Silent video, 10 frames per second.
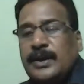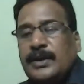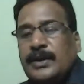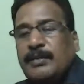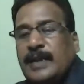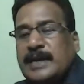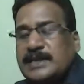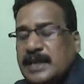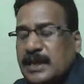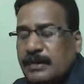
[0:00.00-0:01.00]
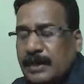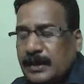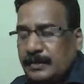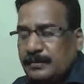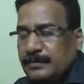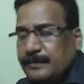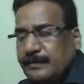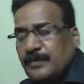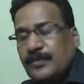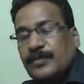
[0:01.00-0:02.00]
determinants are given
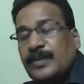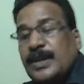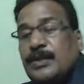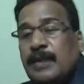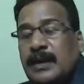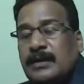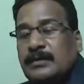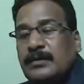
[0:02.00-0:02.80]
equal.